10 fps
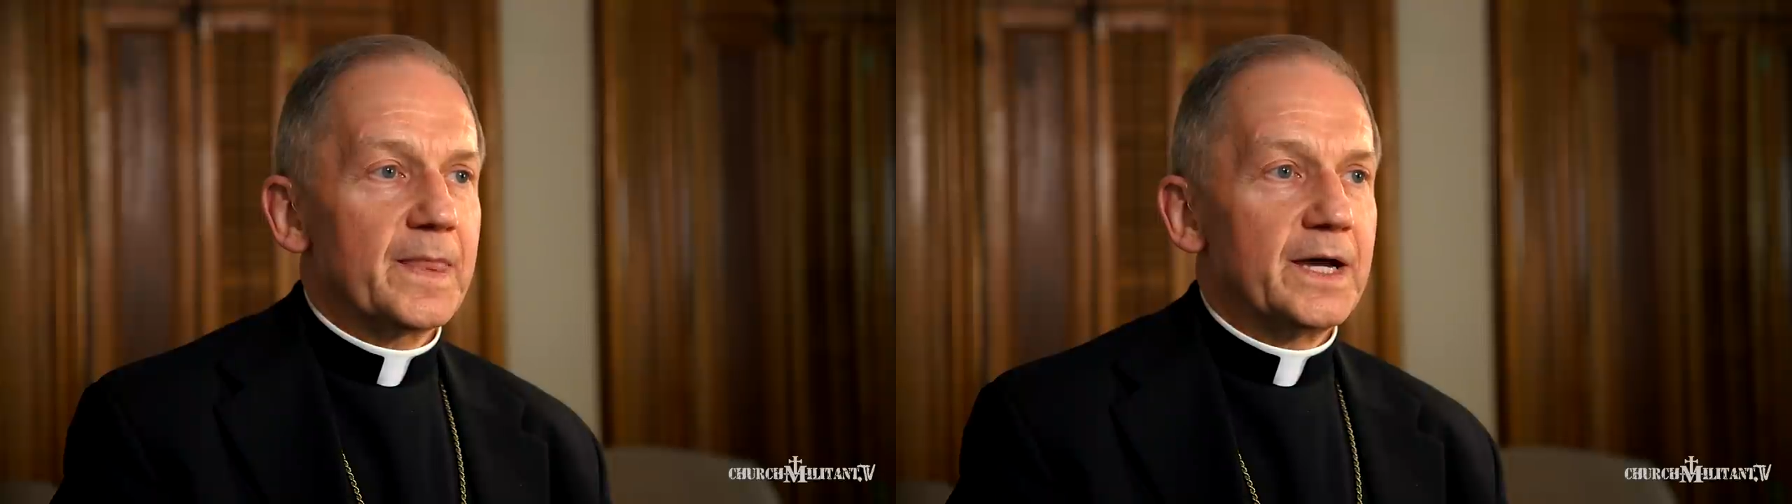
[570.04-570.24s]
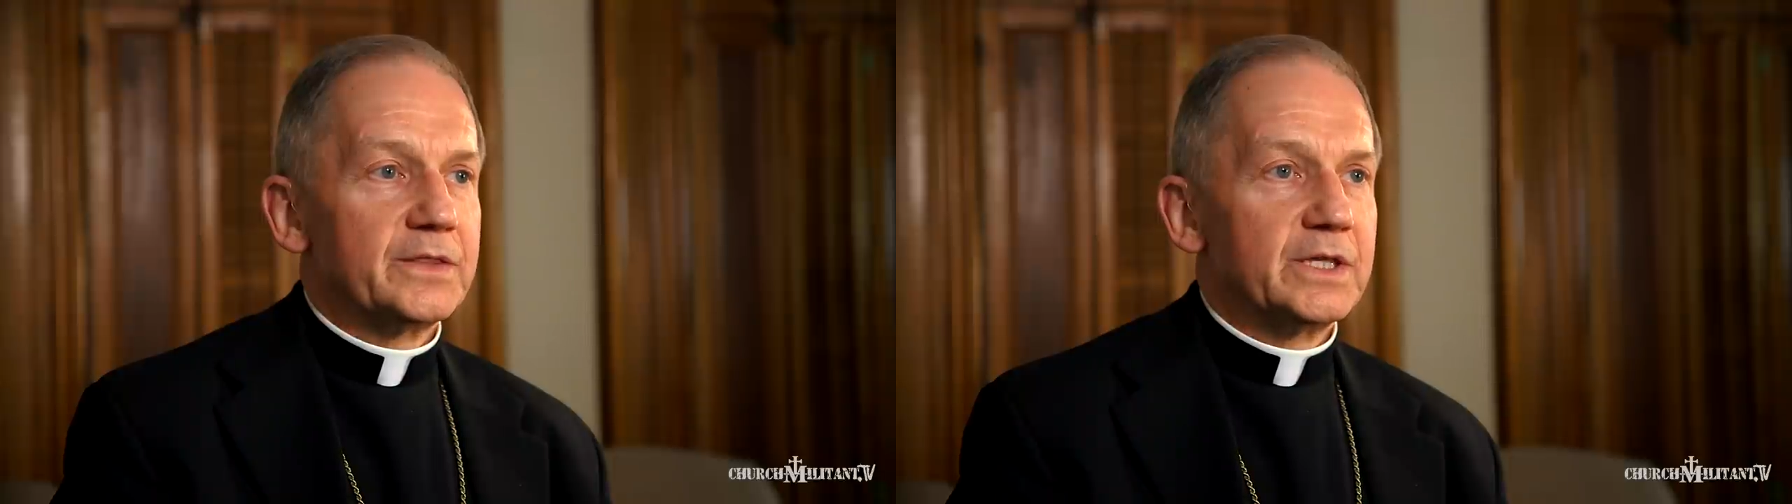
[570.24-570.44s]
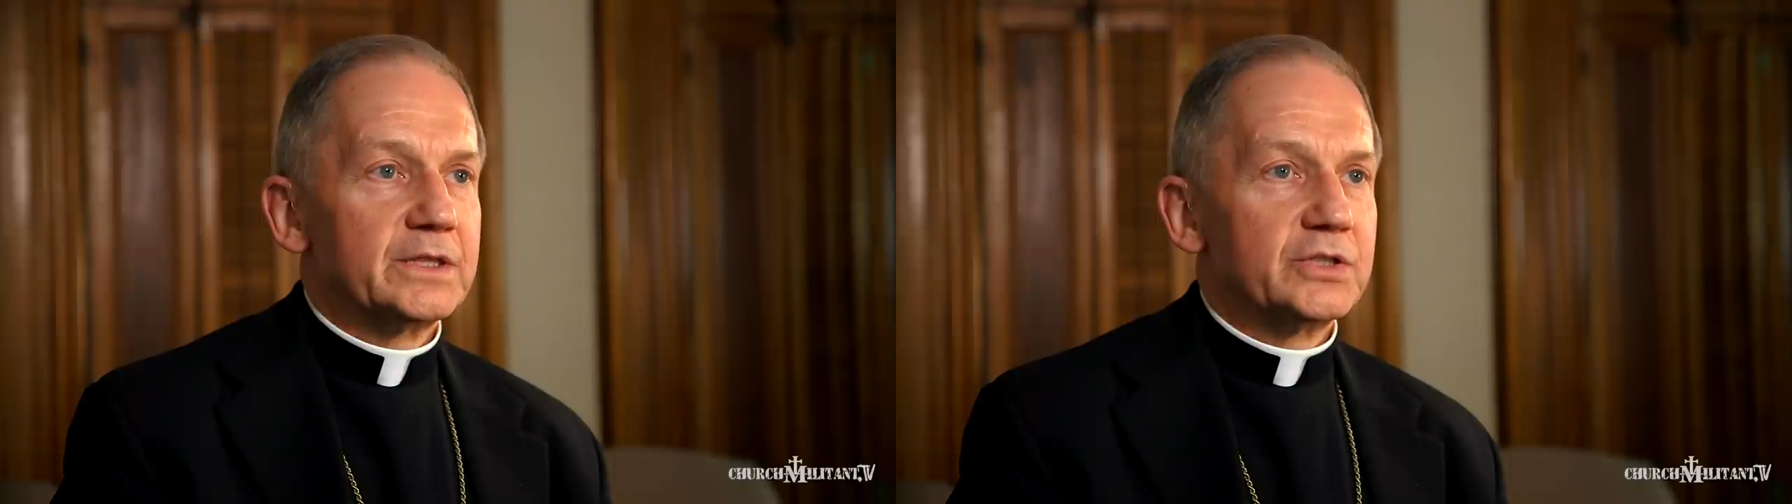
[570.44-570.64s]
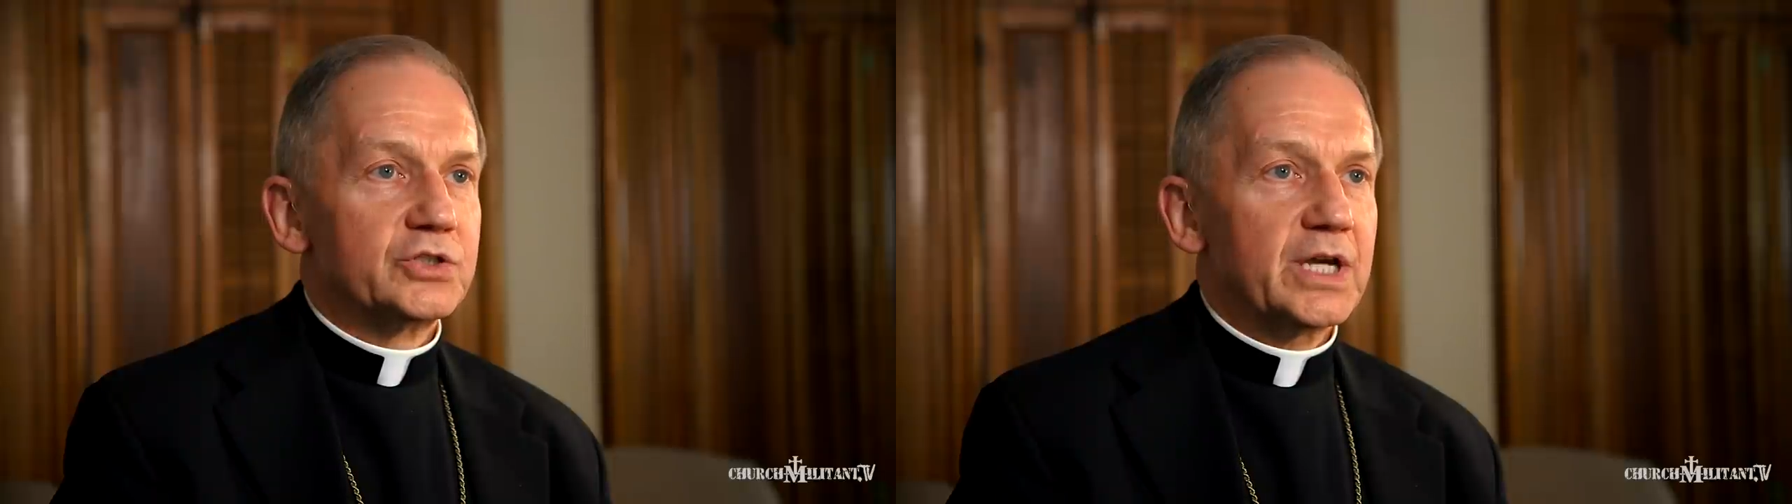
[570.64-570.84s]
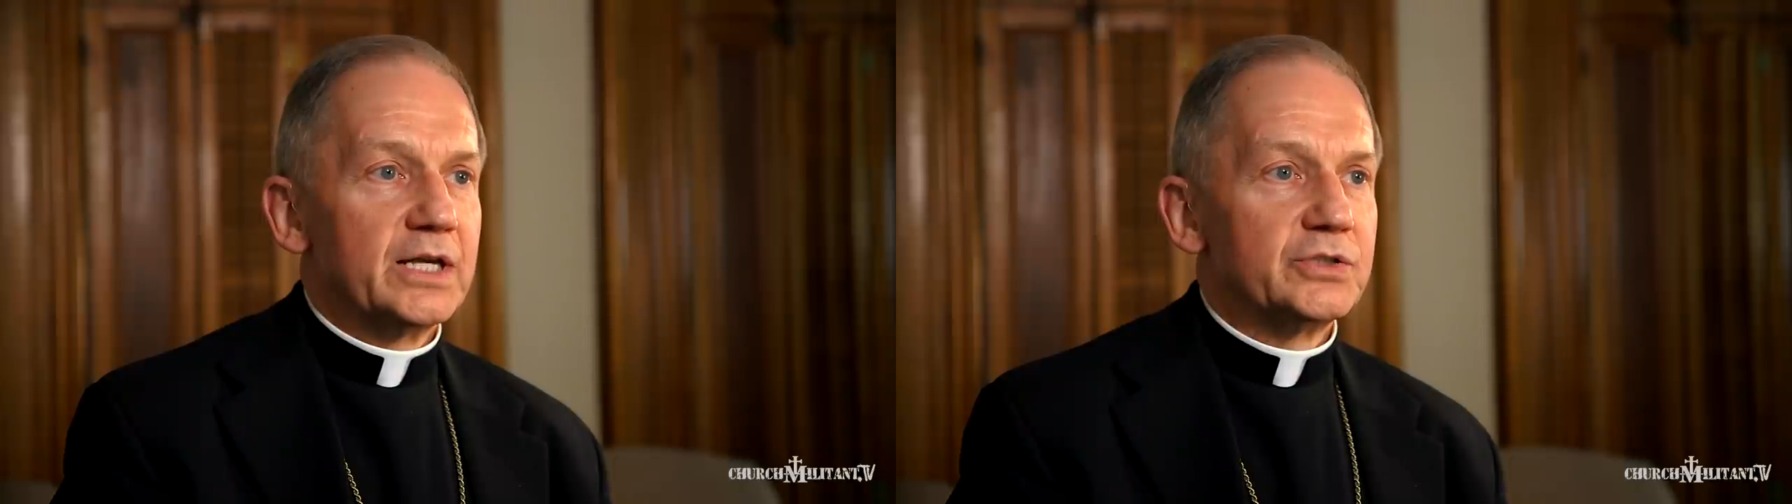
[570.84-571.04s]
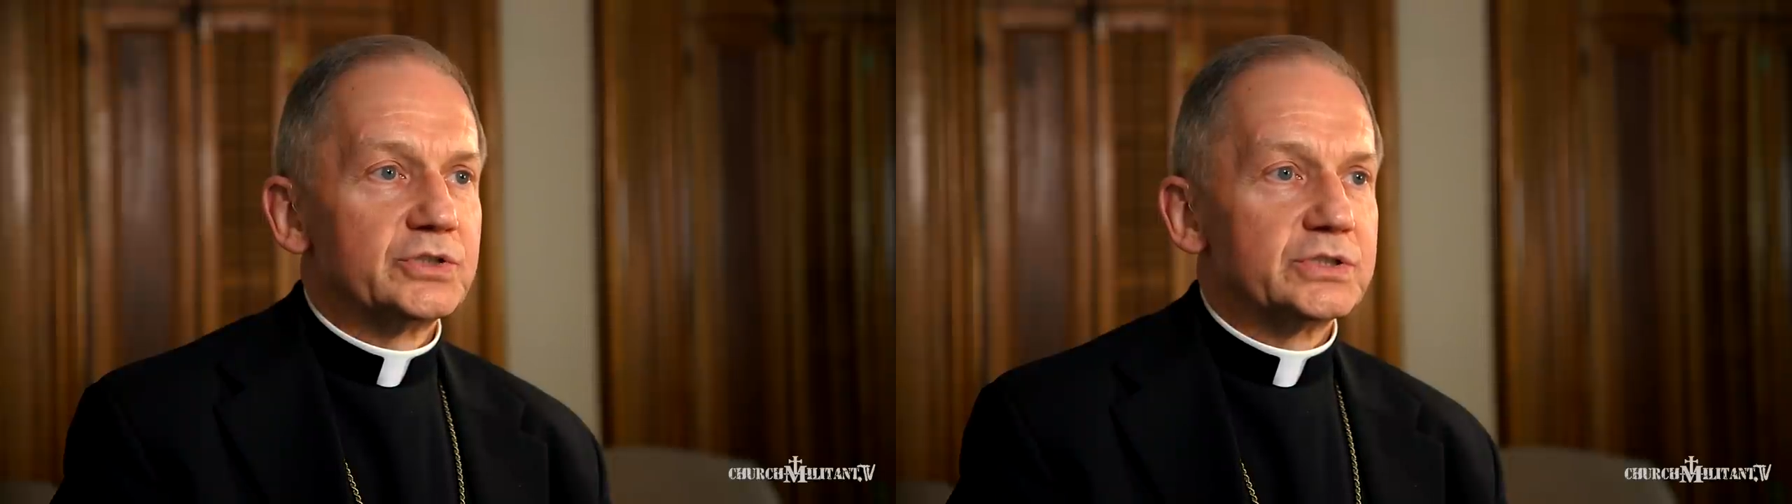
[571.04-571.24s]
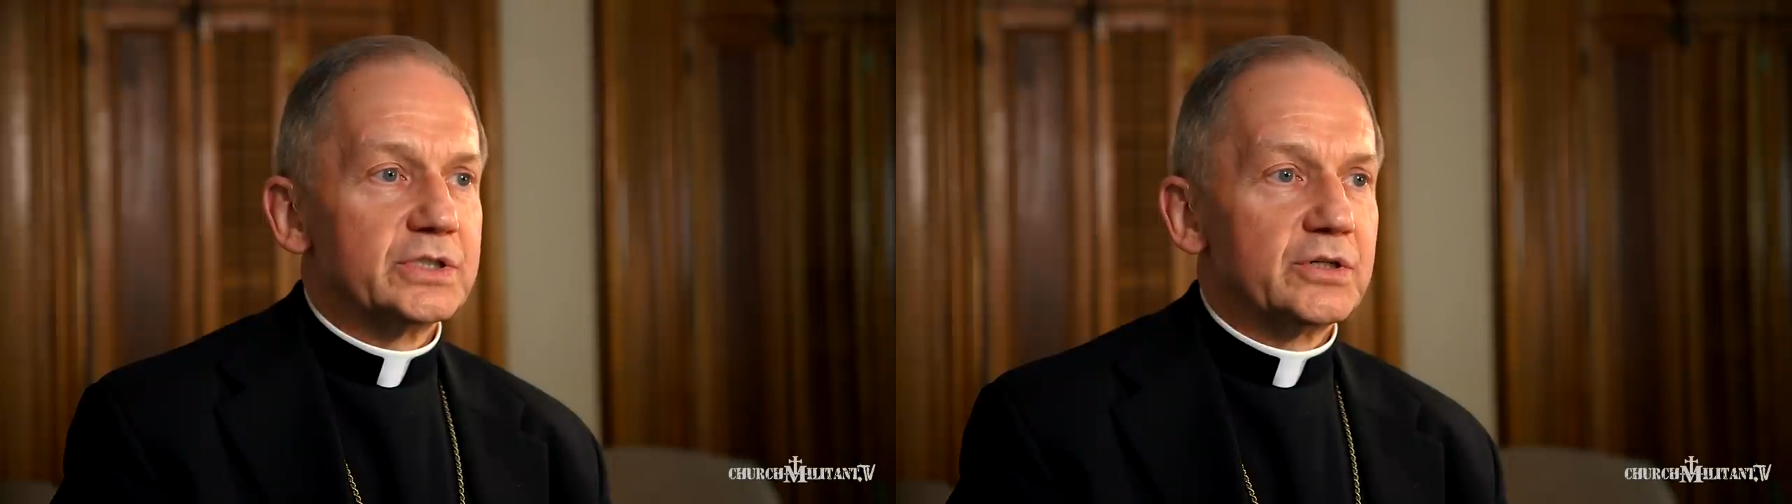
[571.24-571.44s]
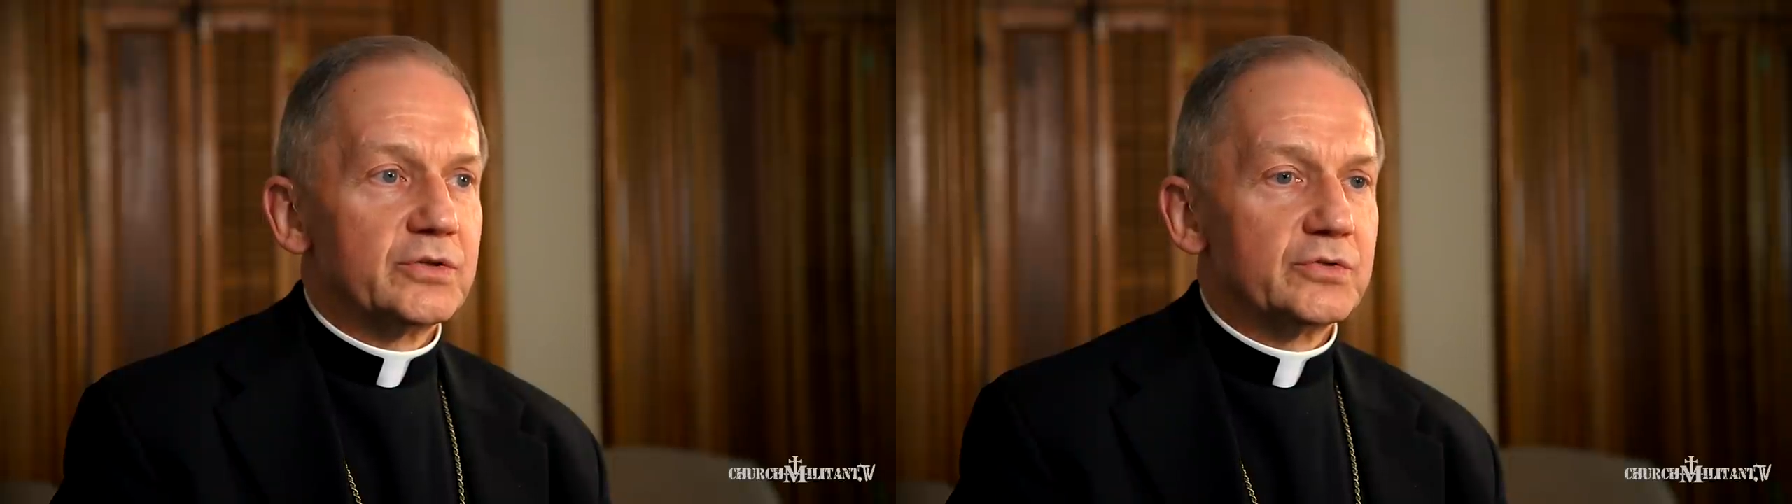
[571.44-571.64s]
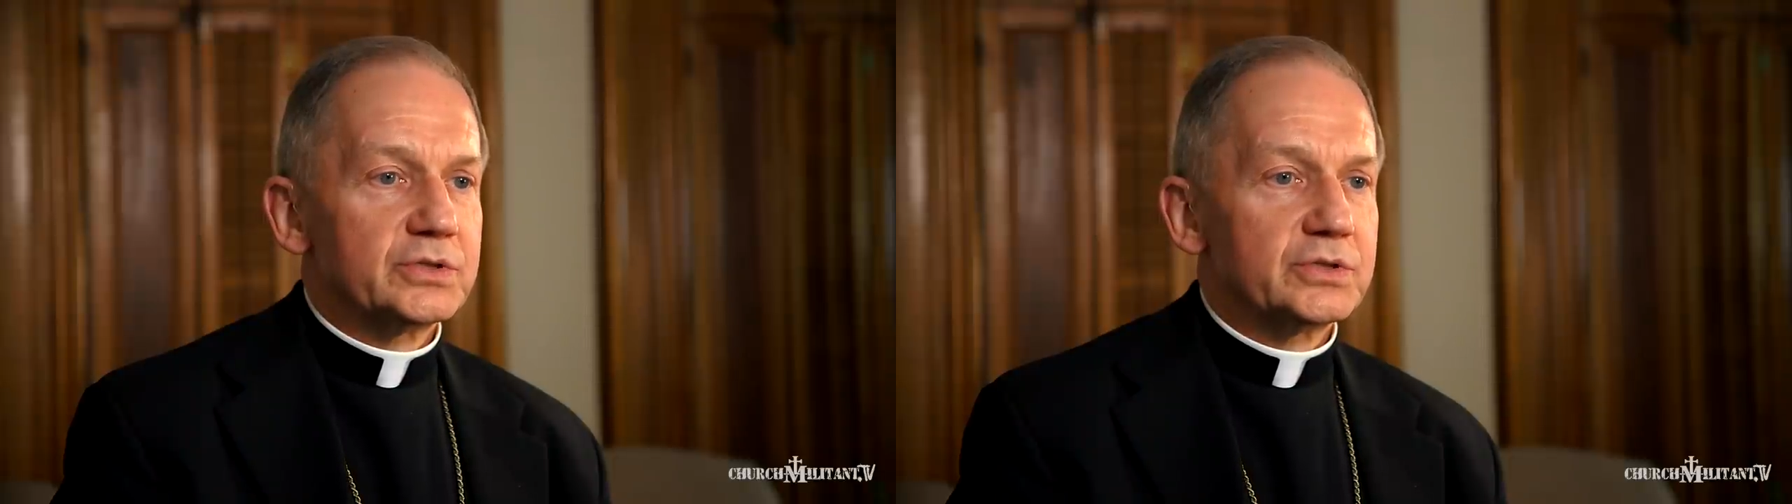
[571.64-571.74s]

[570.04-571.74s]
I think the challenges there, though,